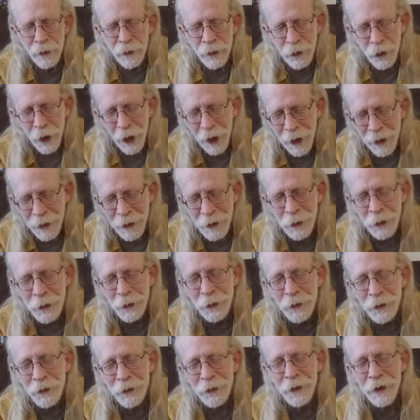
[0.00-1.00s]
Try to
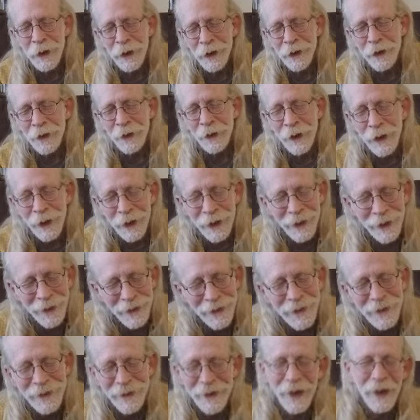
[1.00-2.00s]
feel, get
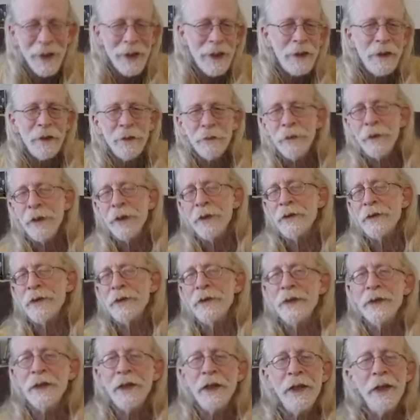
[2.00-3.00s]
inside of their
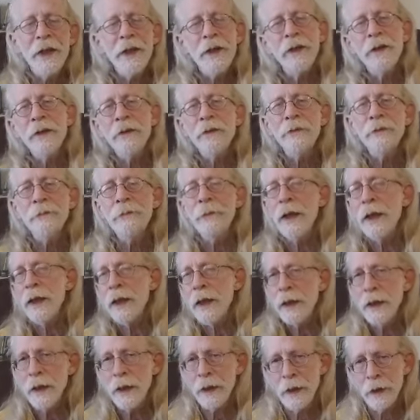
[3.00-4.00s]
state of
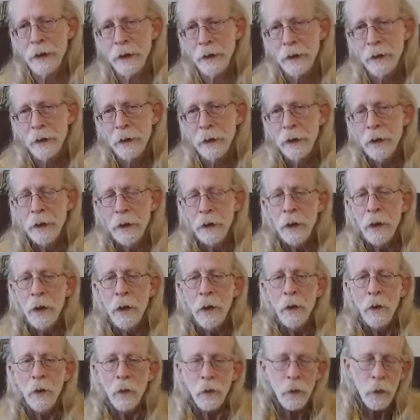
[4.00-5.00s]
mind.
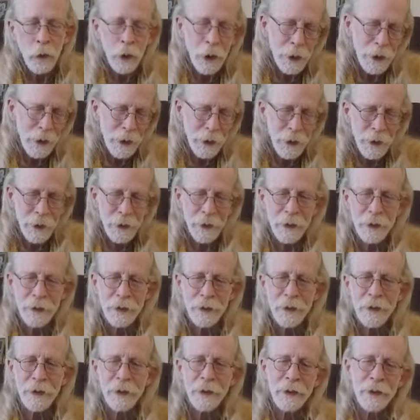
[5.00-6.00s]
What
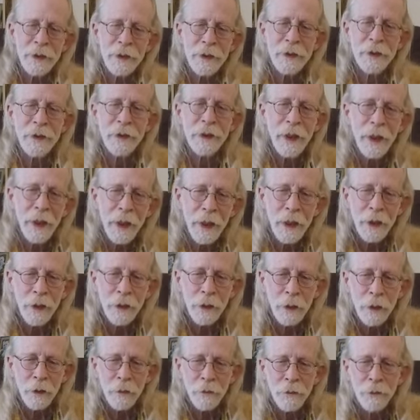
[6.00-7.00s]
is the
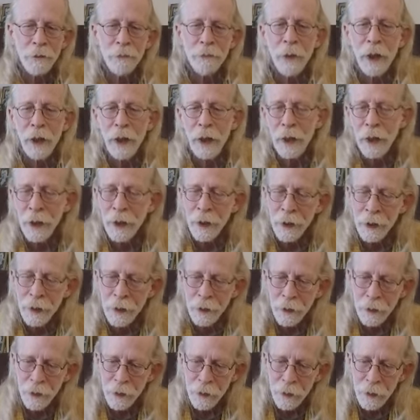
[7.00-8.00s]
state of
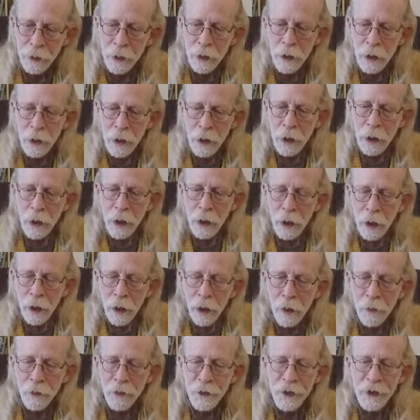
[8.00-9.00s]
mind
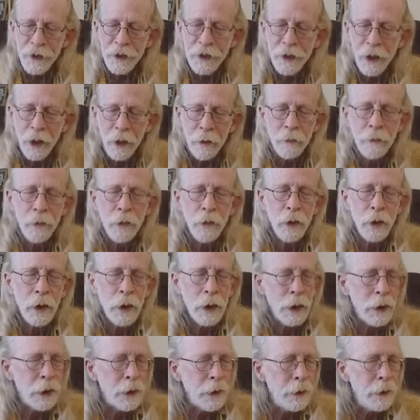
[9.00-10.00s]
of
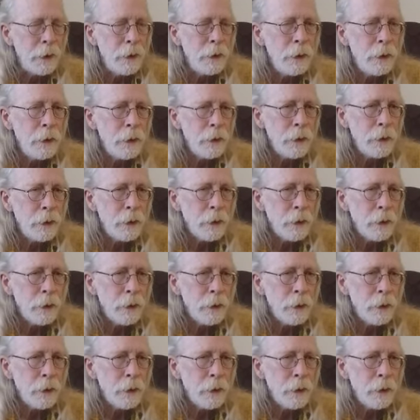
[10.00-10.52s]
someone